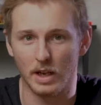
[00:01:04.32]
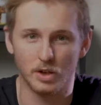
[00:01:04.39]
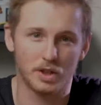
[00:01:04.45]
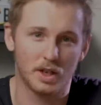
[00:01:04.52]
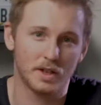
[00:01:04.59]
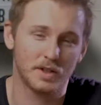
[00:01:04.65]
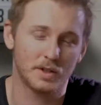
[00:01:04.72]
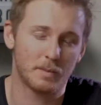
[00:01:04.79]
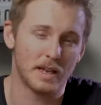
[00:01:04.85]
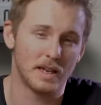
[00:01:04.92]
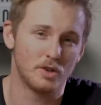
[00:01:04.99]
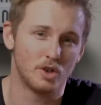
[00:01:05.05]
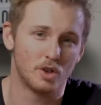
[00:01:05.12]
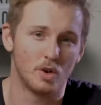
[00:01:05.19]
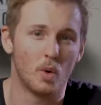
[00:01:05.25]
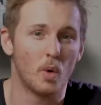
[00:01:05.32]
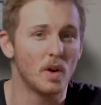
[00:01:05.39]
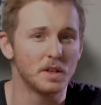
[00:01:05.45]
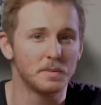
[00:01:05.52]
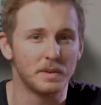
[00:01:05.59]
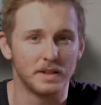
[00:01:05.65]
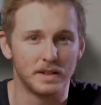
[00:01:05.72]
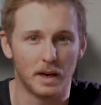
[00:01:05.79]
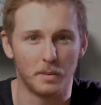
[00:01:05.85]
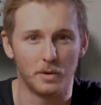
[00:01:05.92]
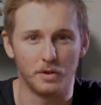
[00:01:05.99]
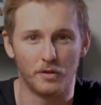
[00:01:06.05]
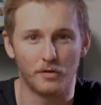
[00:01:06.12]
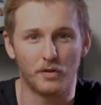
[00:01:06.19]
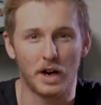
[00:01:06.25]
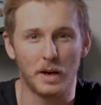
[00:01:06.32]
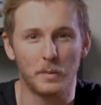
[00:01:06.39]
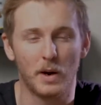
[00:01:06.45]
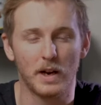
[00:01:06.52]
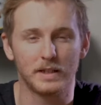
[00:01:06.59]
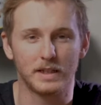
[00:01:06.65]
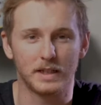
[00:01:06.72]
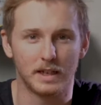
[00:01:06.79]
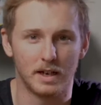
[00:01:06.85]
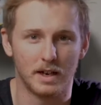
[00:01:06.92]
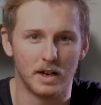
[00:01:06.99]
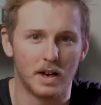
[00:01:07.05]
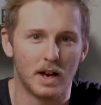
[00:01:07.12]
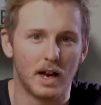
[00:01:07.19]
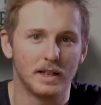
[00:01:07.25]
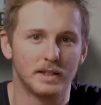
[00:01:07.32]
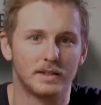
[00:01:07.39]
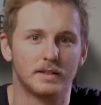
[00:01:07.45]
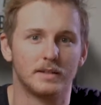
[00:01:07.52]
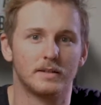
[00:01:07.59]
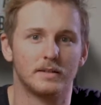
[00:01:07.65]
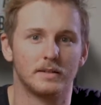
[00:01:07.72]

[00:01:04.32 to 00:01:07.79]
your shutter speed should always be double your frame rate to get a nice,